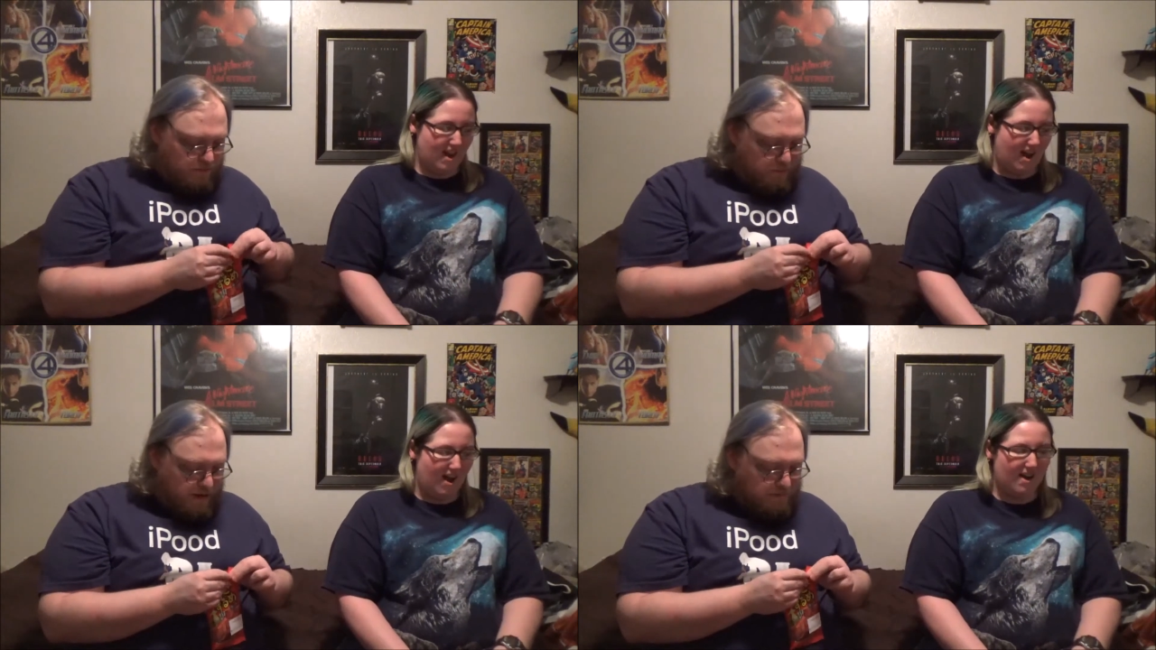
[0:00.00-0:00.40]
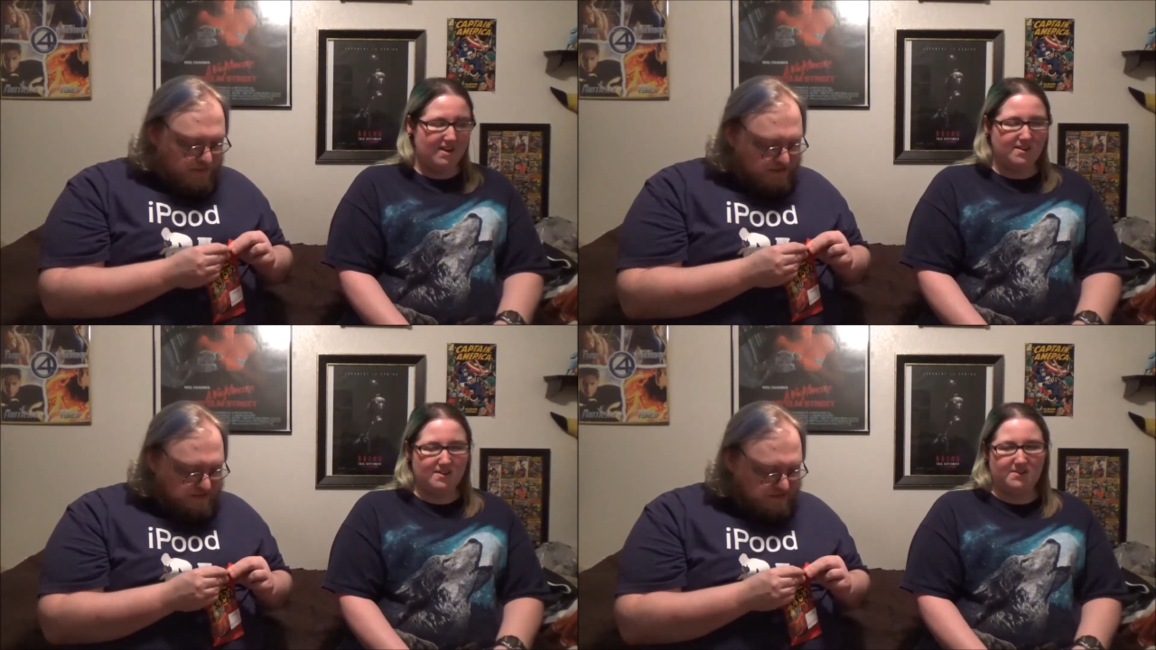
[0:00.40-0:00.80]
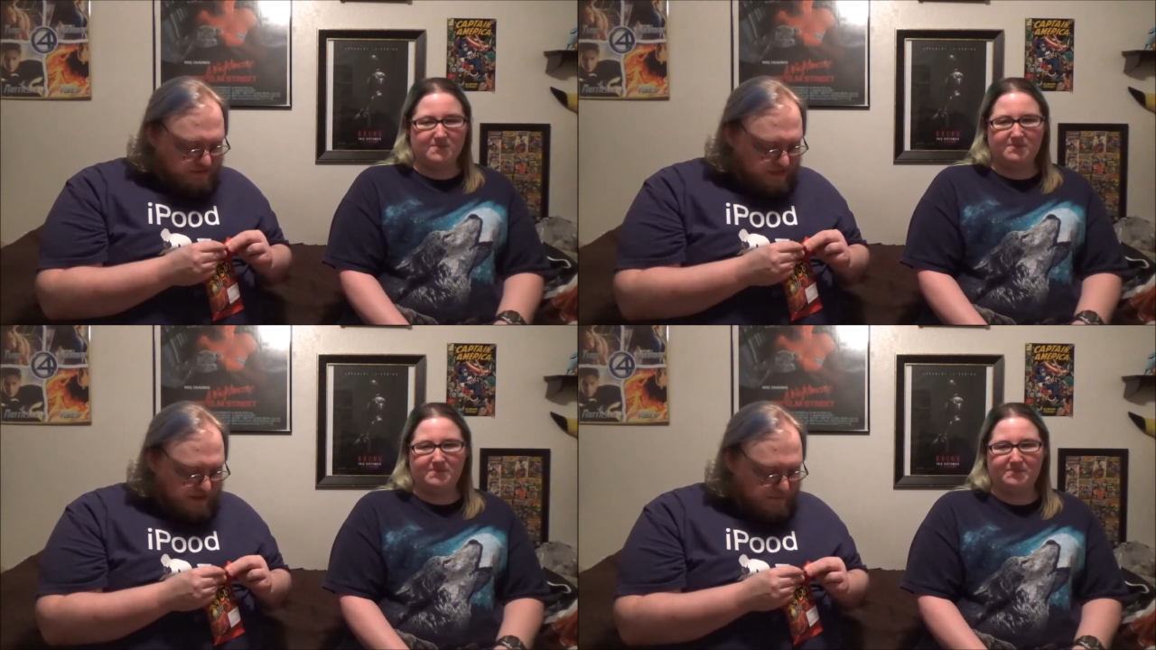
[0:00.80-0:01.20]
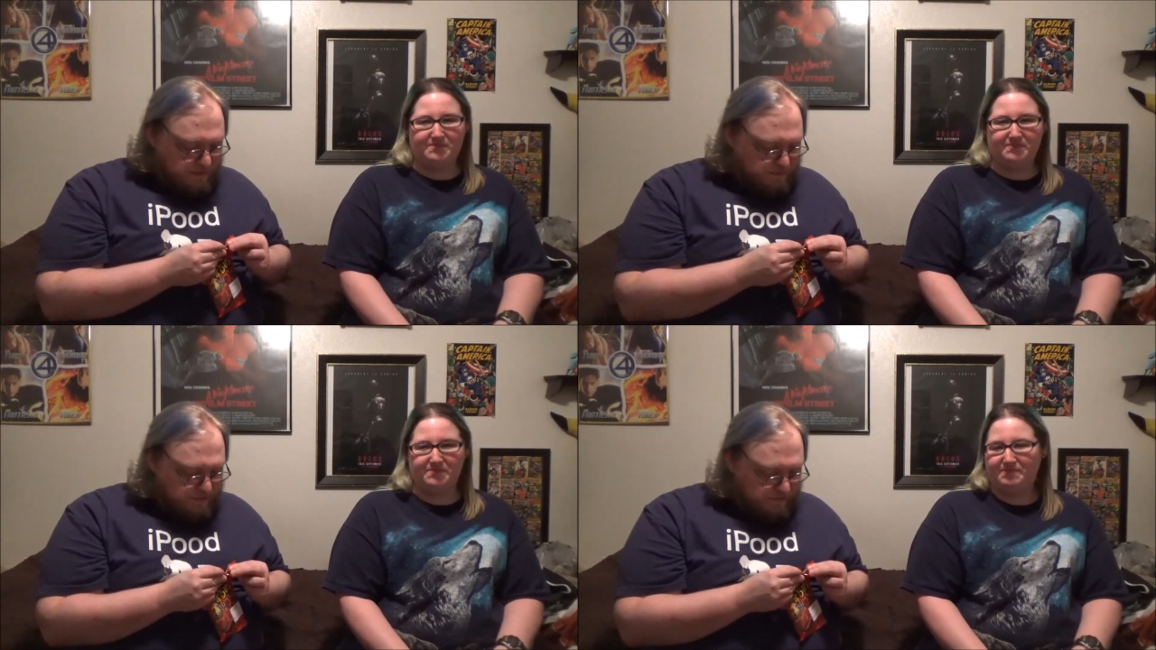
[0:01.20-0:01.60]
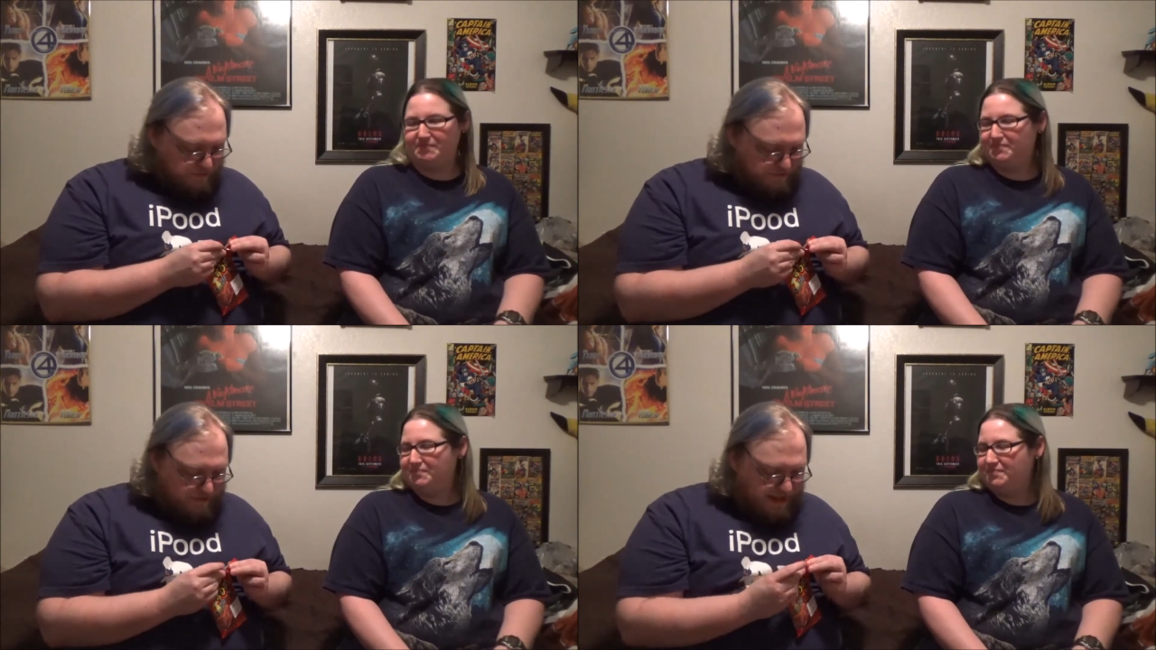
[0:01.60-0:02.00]
Speaker 1: prep this until I remembered
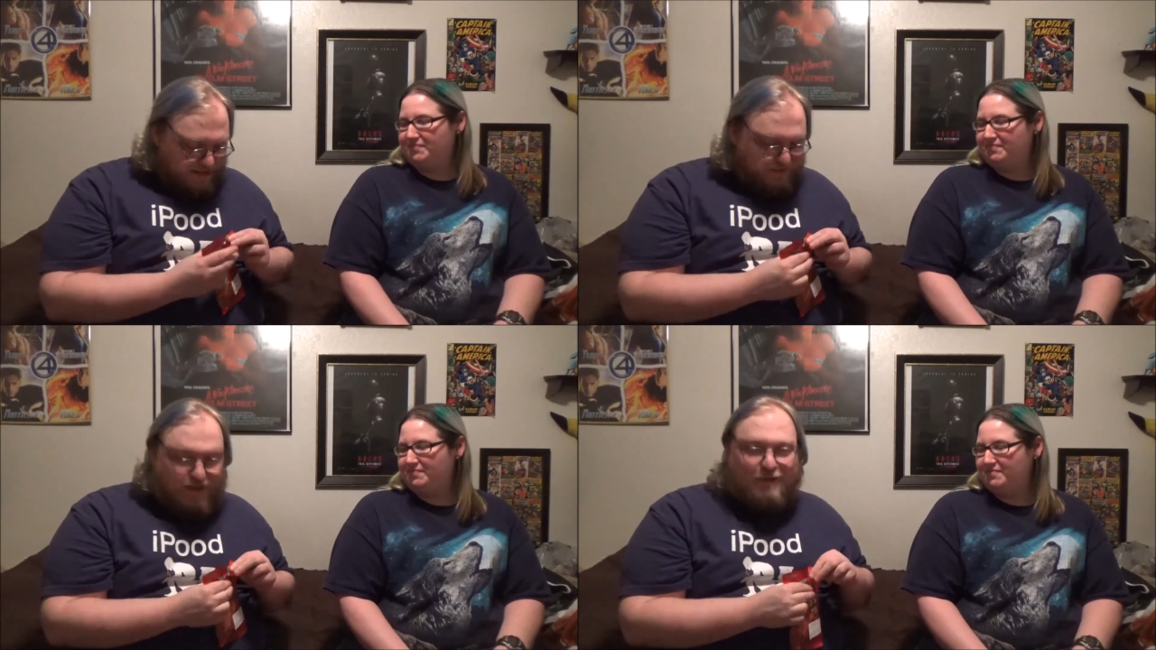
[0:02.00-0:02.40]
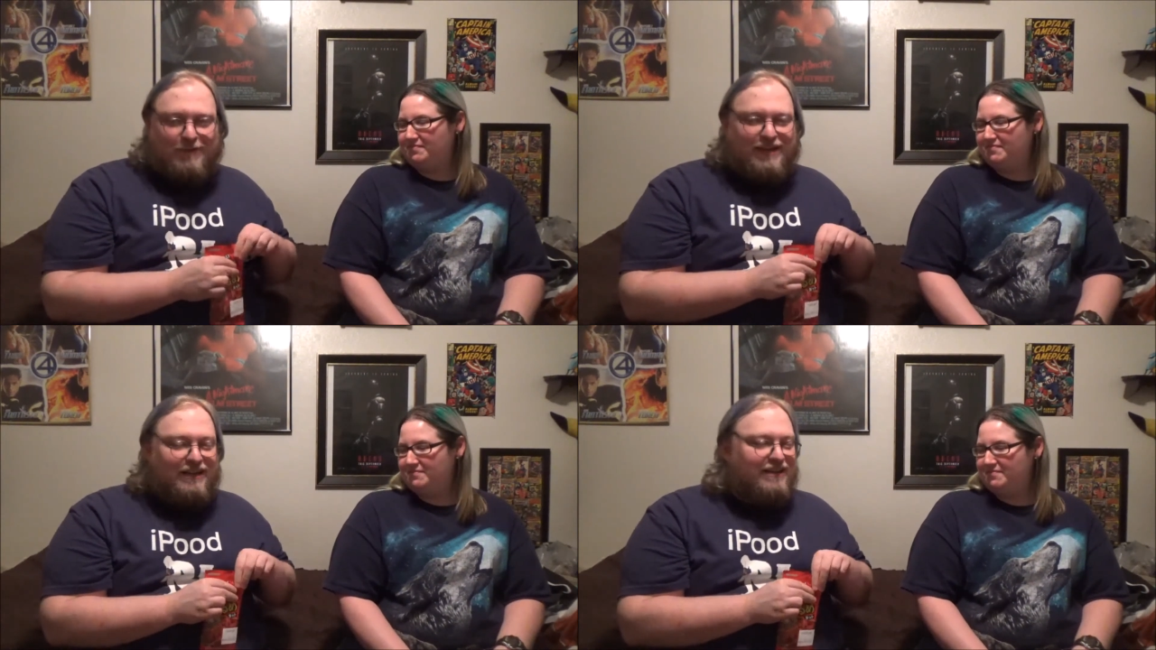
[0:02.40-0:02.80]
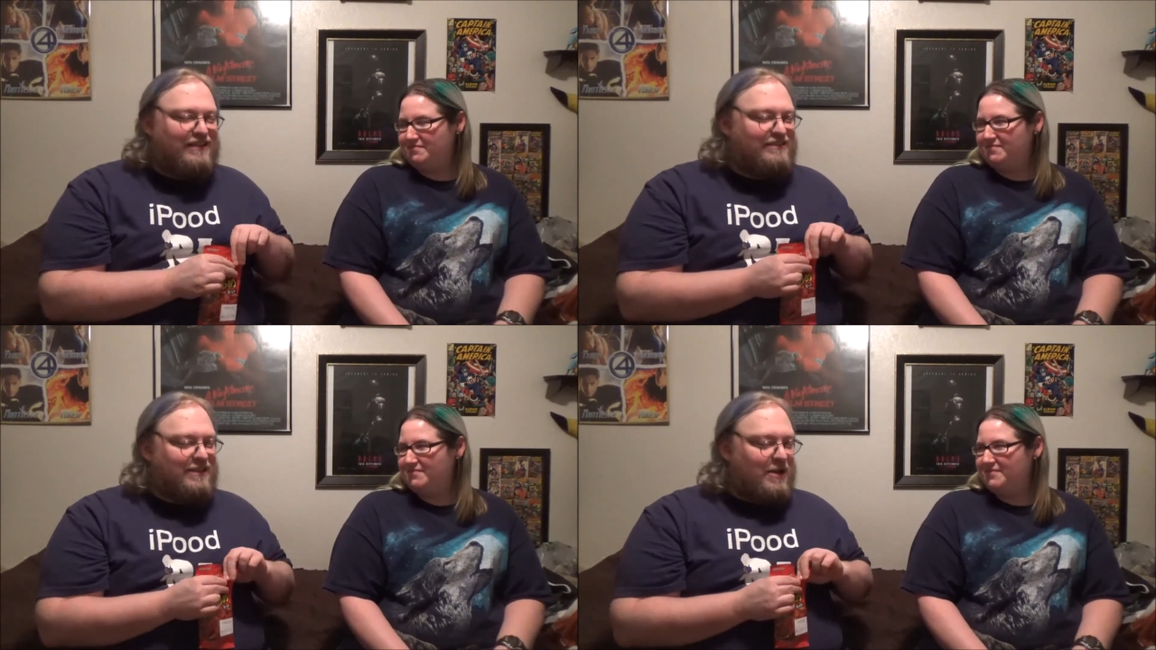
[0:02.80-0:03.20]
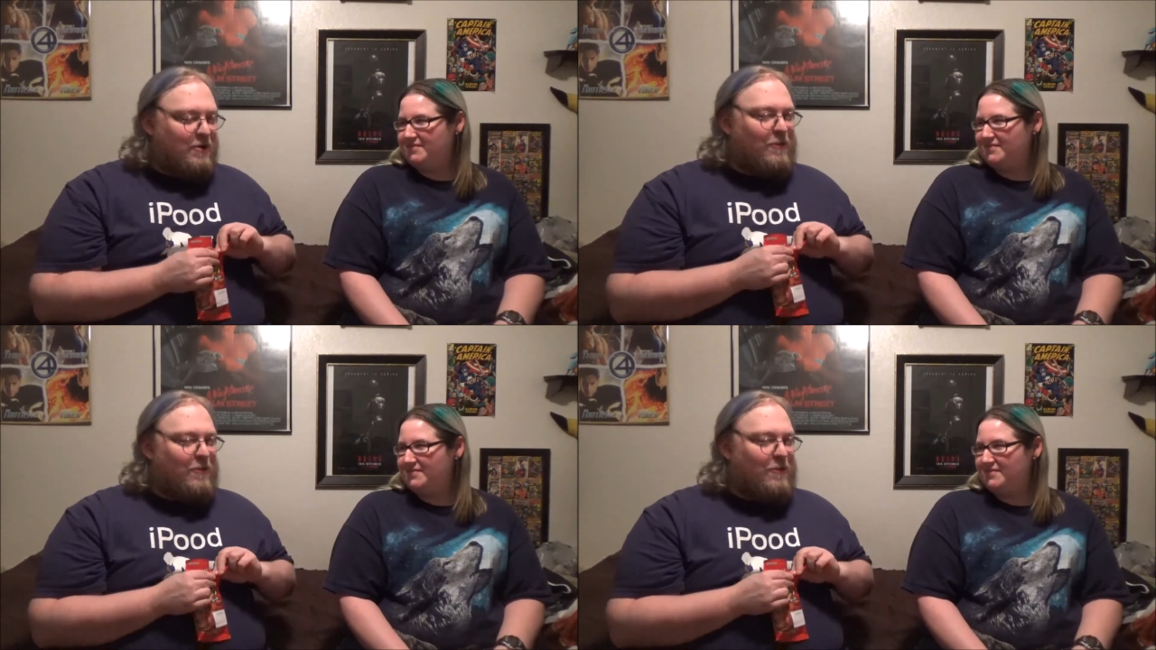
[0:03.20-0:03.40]
our last video we did of this